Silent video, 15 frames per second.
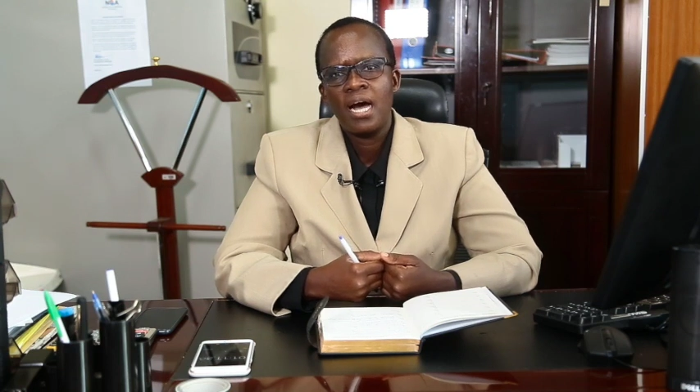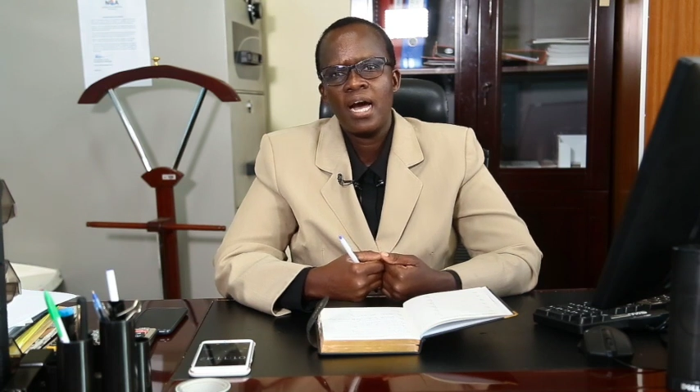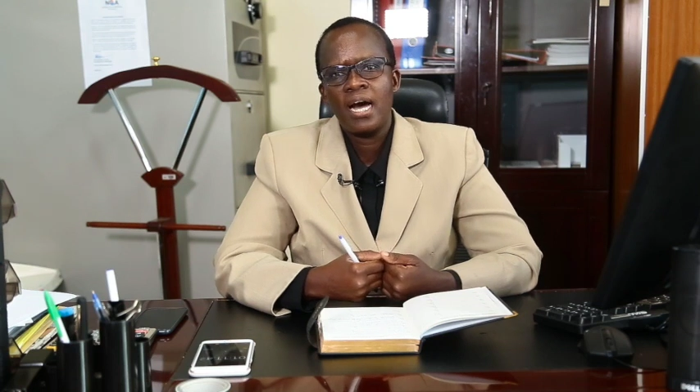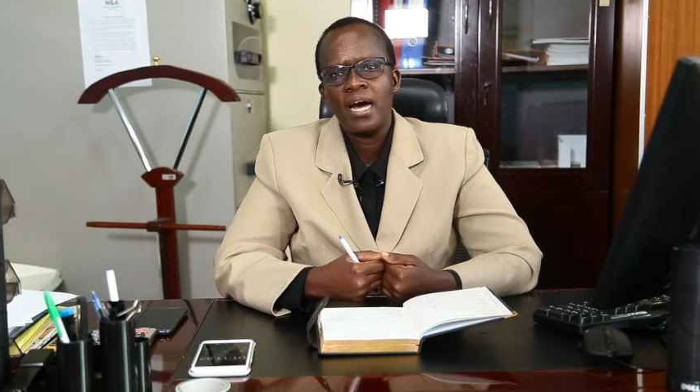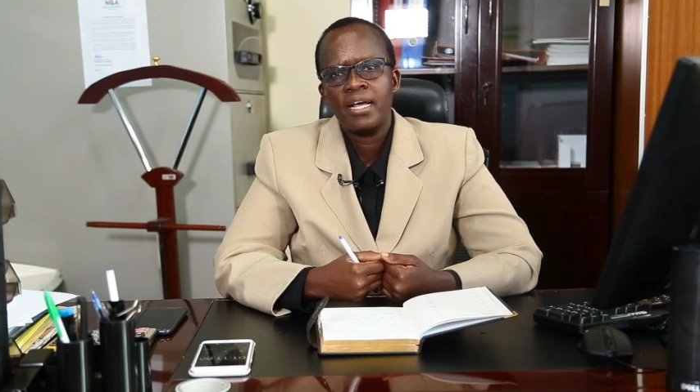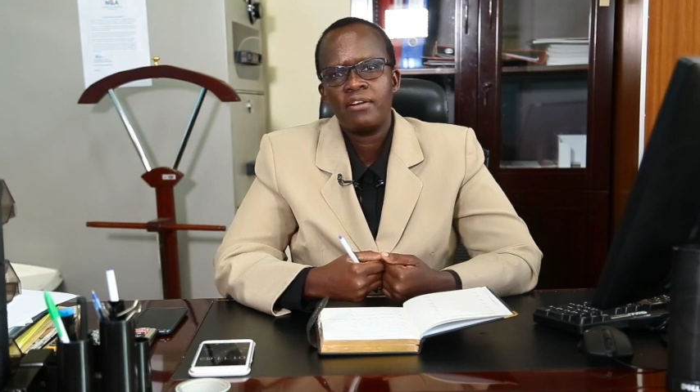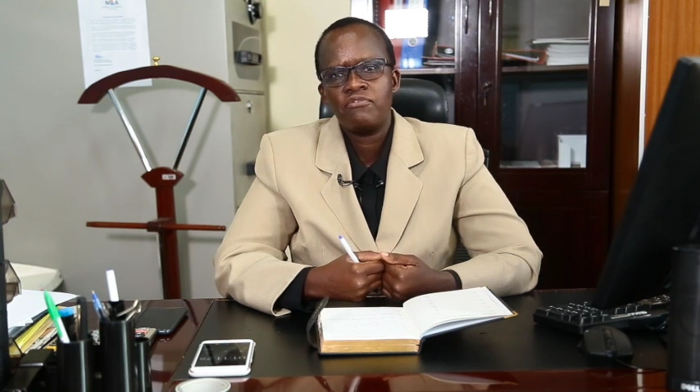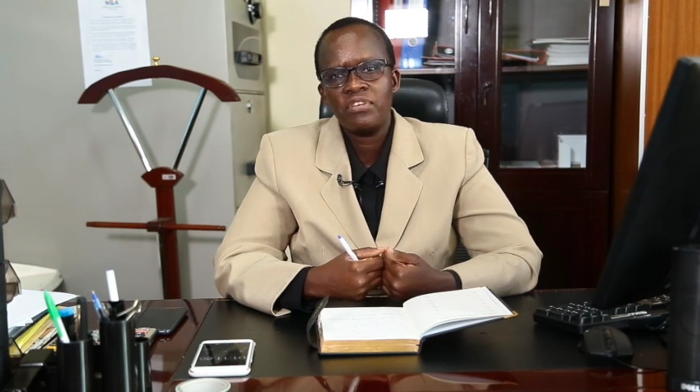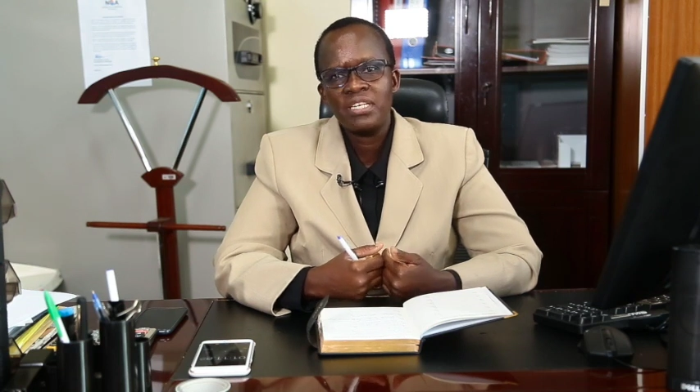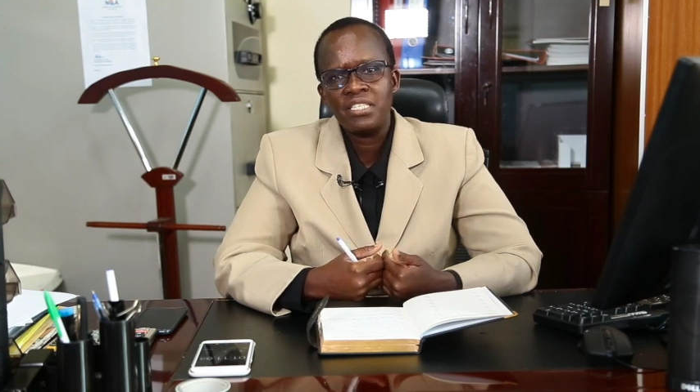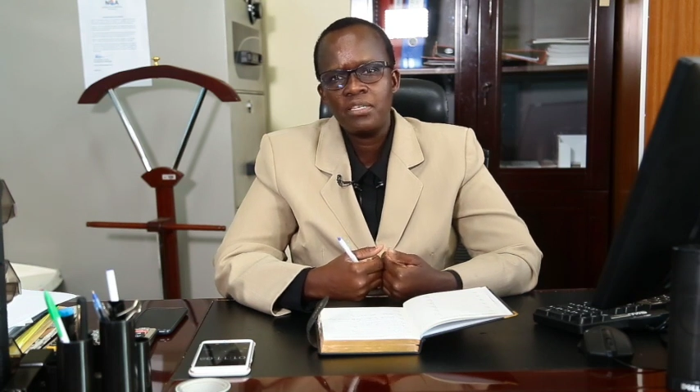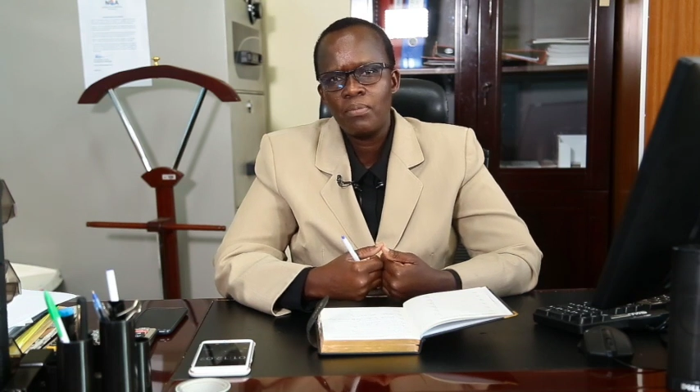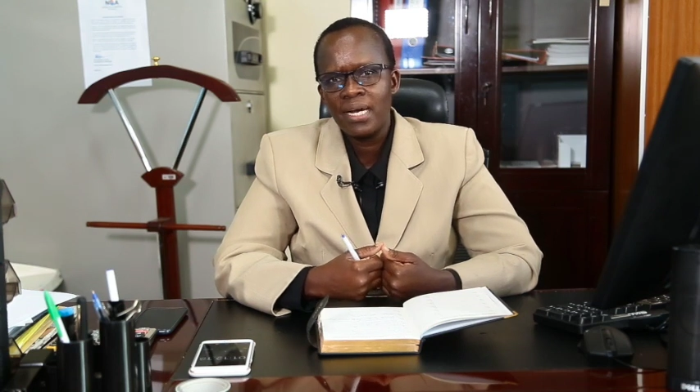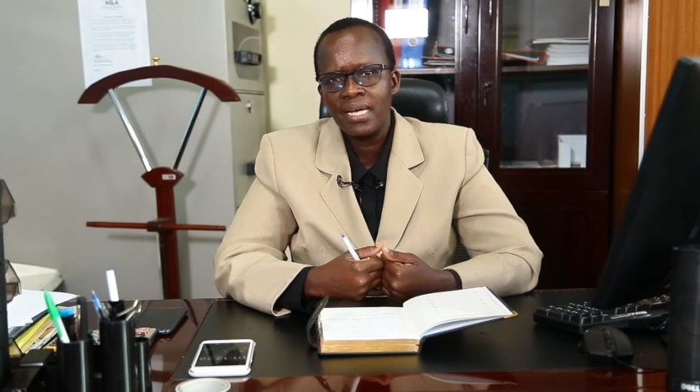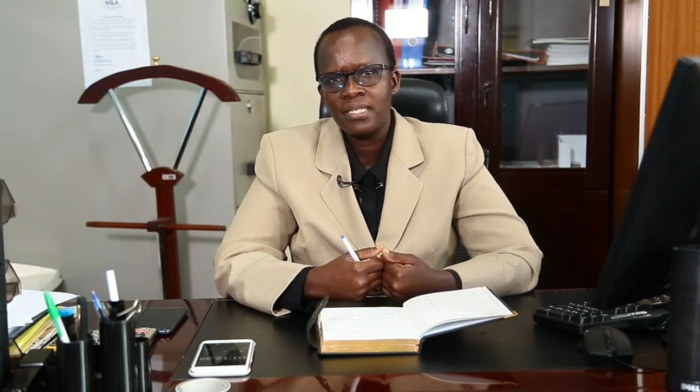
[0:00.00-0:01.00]
are
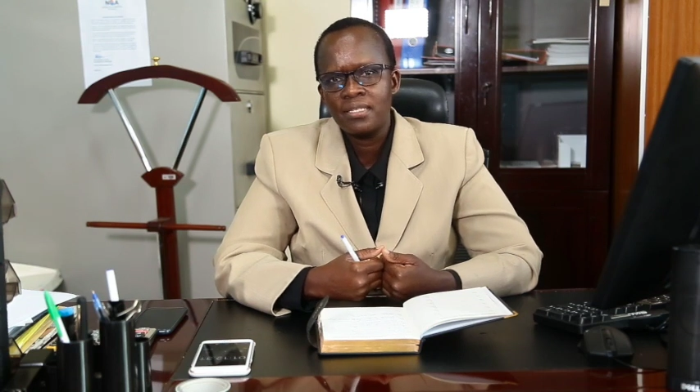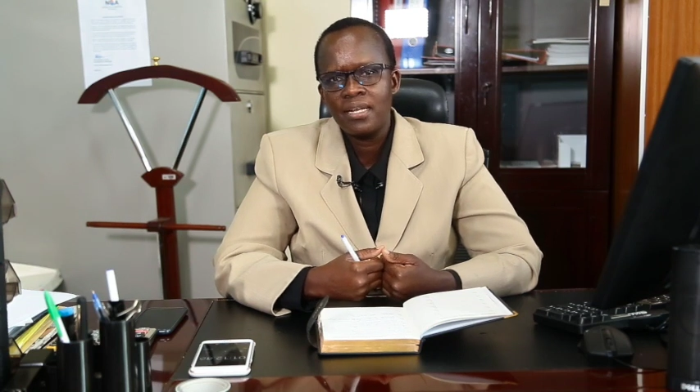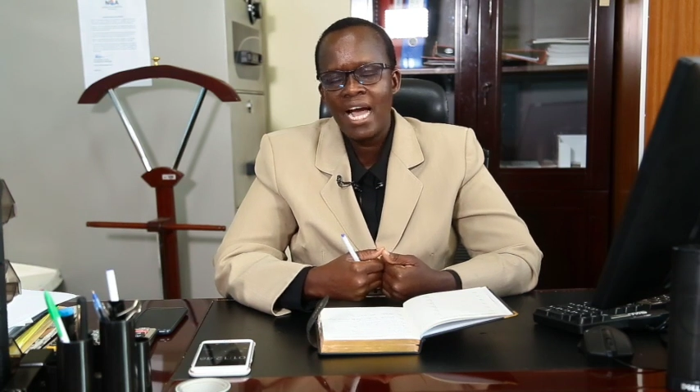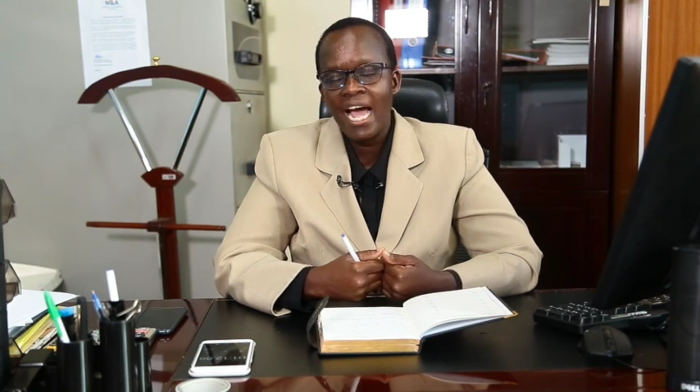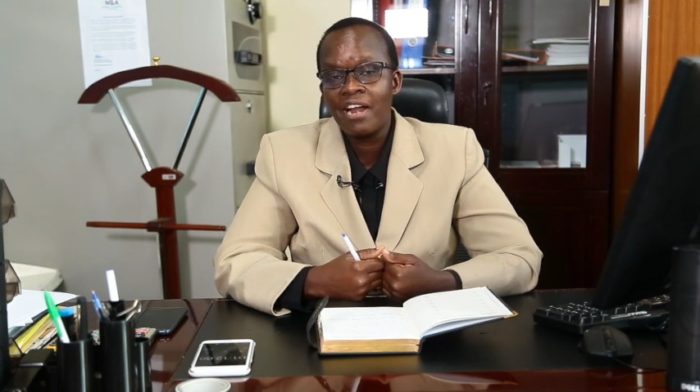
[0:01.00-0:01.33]
victimized